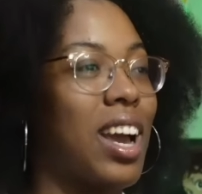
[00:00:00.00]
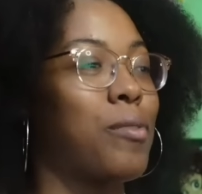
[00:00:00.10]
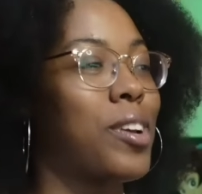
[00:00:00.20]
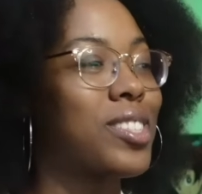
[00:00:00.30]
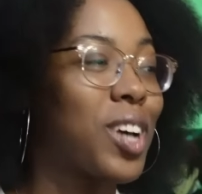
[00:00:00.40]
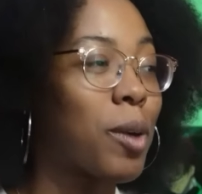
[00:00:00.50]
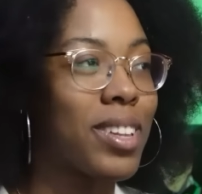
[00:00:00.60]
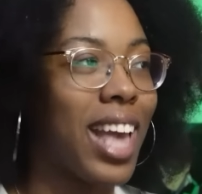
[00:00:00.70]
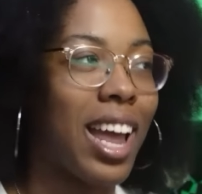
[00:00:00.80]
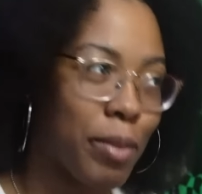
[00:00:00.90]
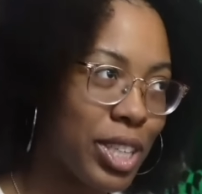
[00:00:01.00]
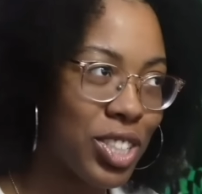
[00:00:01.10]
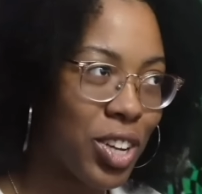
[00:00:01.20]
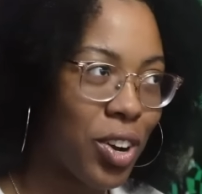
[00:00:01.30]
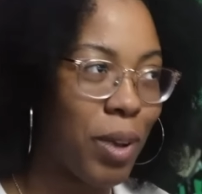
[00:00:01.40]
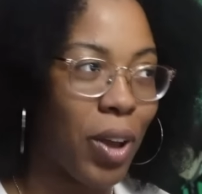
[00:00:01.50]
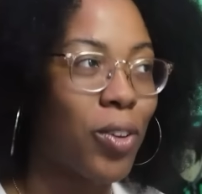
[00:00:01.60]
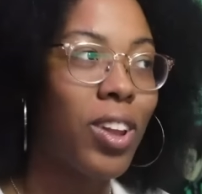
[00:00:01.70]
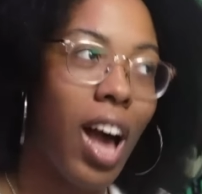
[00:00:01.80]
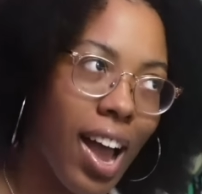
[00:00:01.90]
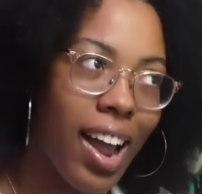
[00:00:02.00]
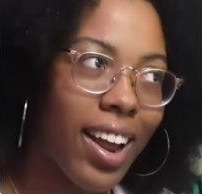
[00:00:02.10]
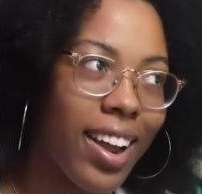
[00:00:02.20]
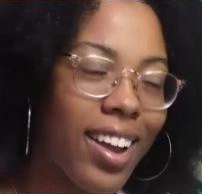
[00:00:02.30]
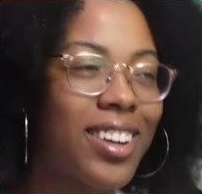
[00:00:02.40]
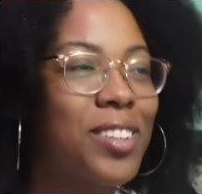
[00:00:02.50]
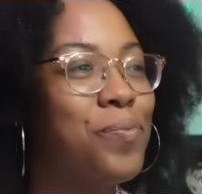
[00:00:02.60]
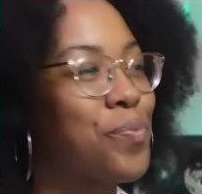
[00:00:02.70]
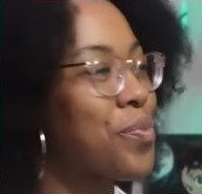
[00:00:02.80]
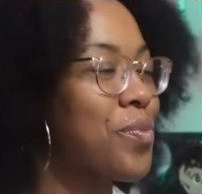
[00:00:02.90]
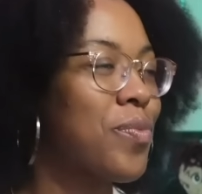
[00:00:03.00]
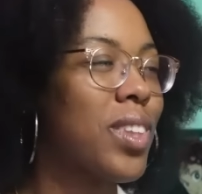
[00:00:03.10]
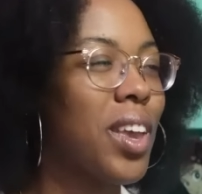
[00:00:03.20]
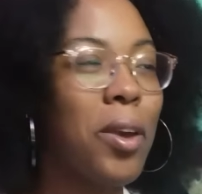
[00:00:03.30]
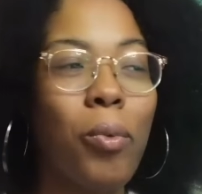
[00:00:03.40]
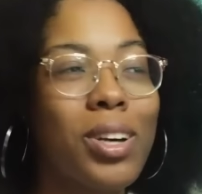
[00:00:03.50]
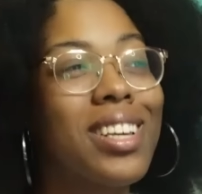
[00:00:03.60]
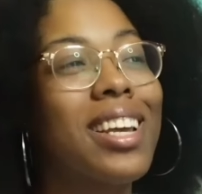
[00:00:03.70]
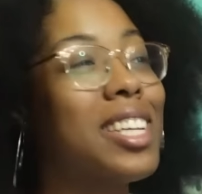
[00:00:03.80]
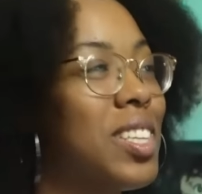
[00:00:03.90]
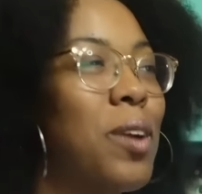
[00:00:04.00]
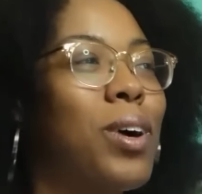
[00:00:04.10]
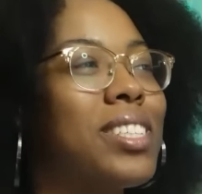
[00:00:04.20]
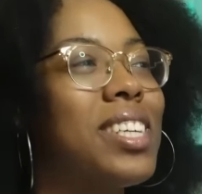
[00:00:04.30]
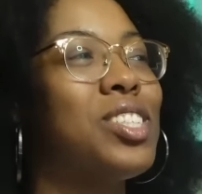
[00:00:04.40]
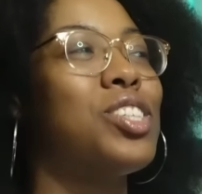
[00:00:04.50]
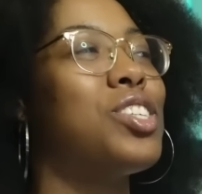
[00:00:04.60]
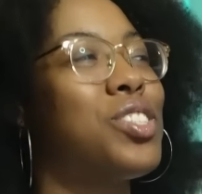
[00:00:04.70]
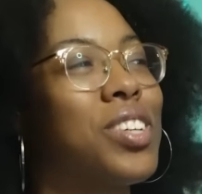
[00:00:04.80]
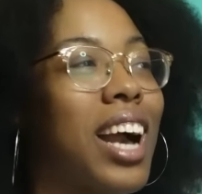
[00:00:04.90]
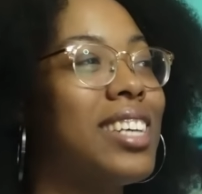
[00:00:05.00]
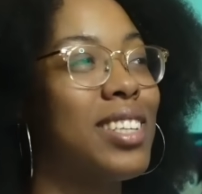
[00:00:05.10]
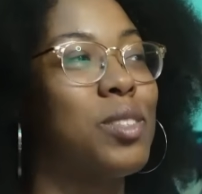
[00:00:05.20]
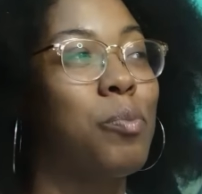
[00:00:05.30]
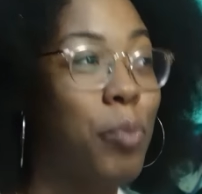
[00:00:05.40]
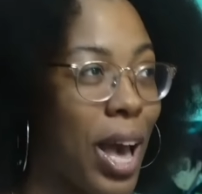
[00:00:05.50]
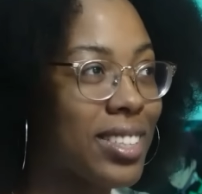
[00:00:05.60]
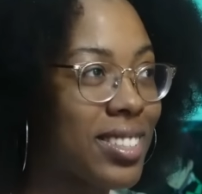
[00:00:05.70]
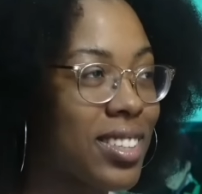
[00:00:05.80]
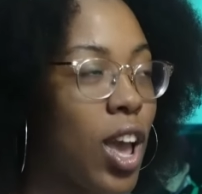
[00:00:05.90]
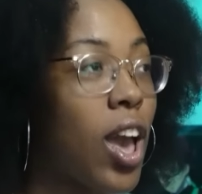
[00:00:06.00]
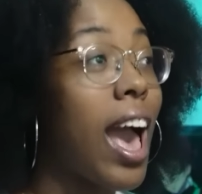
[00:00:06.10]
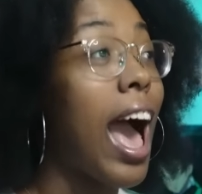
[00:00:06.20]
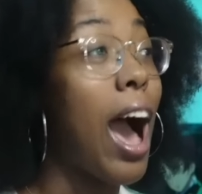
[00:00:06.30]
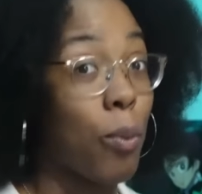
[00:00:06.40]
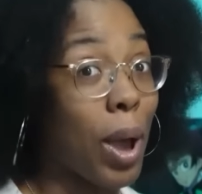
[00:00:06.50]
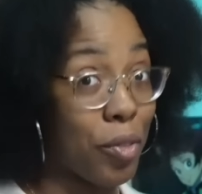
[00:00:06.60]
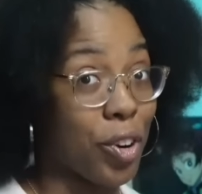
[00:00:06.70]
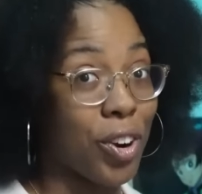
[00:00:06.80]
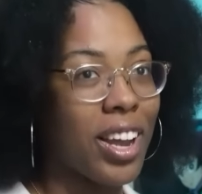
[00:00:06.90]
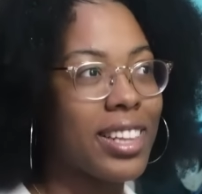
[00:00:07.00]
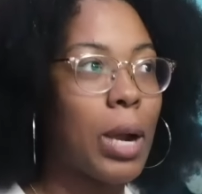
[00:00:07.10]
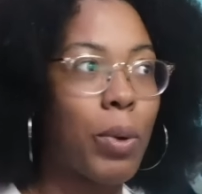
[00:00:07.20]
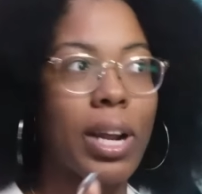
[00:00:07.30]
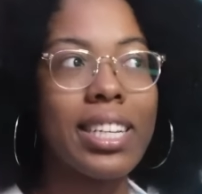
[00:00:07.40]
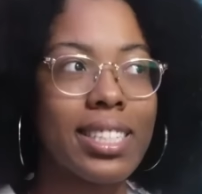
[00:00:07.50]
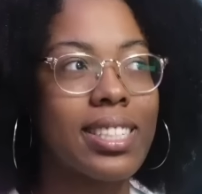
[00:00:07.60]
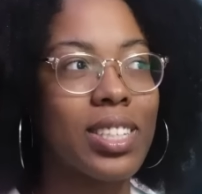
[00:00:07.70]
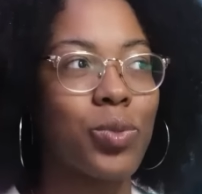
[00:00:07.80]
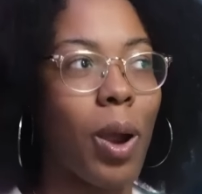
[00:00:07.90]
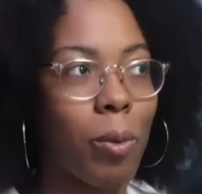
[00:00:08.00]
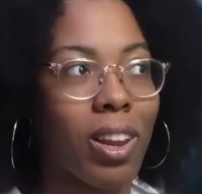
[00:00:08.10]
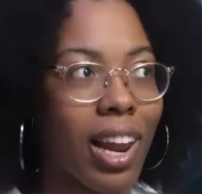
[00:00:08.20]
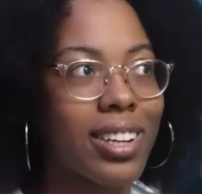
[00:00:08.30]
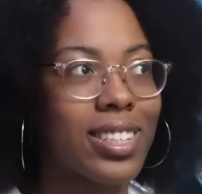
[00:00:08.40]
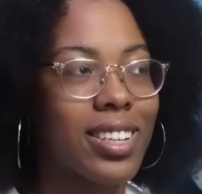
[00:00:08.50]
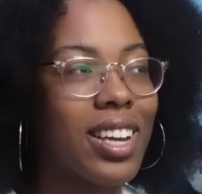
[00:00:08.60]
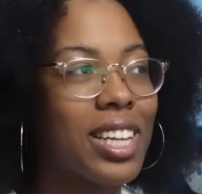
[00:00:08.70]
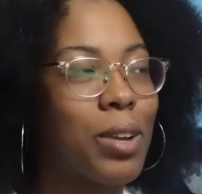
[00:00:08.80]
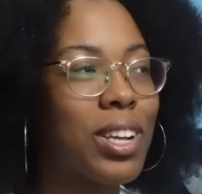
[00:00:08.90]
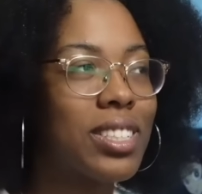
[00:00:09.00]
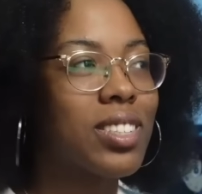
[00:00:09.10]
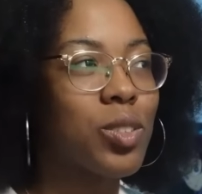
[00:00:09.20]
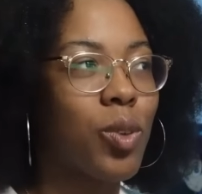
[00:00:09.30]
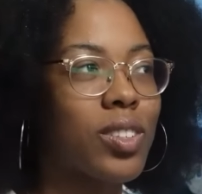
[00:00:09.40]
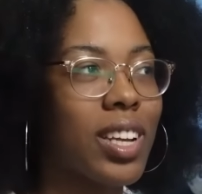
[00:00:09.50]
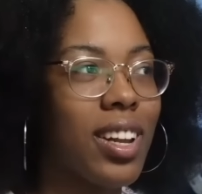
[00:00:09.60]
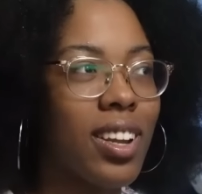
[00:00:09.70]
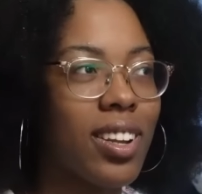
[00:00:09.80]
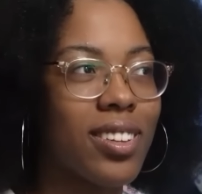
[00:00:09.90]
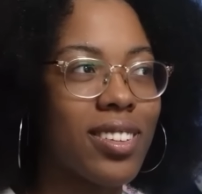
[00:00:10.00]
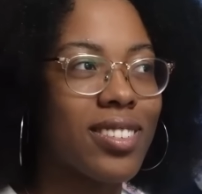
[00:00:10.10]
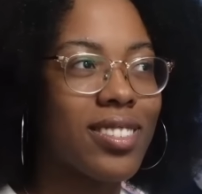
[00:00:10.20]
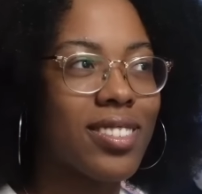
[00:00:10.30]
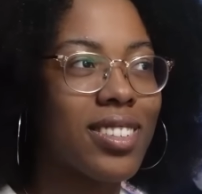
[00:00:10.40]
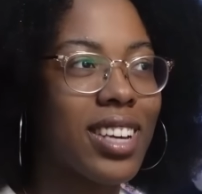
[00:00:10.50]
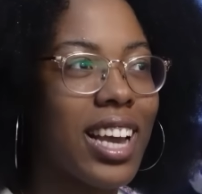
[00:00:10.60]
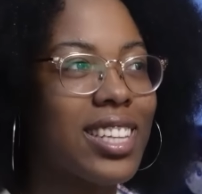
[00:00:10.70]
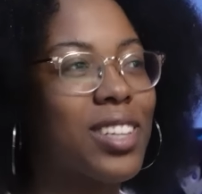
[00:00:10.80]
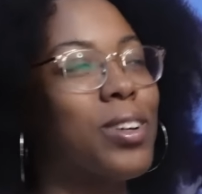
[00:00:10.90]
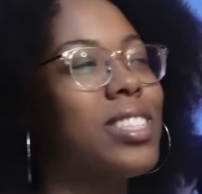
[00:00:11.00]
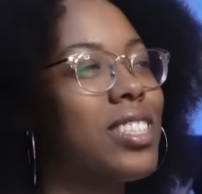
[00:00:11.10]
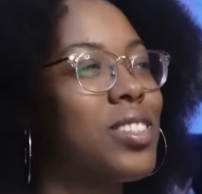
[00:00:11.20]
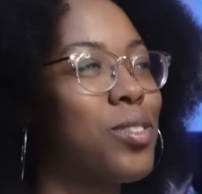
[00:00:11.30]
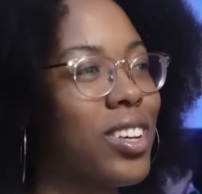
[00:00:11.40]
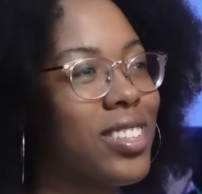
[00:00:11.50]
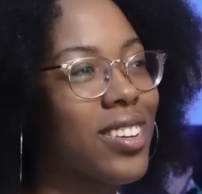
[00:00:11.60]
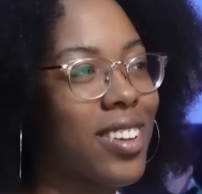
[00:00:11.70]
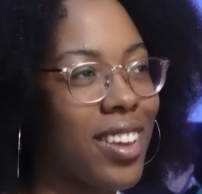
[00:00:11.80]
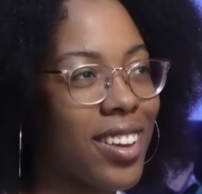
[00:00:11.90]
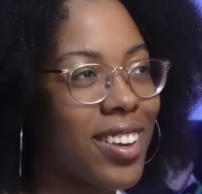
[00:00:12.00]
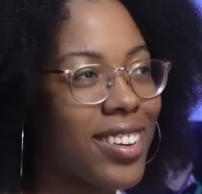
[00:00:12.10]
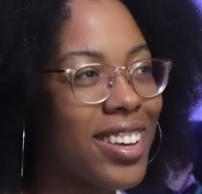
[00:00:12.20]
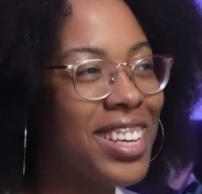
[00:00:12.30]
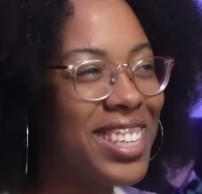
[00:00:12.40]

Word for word: Now, if we have to talk about the animation though, I'm not going to lie. It wasn't it, it wasn't Jujutsu Kaisen's best, However, there were instances where I really liked it. There were instances where I was like, "Dang," And there were instances where I was like, okay.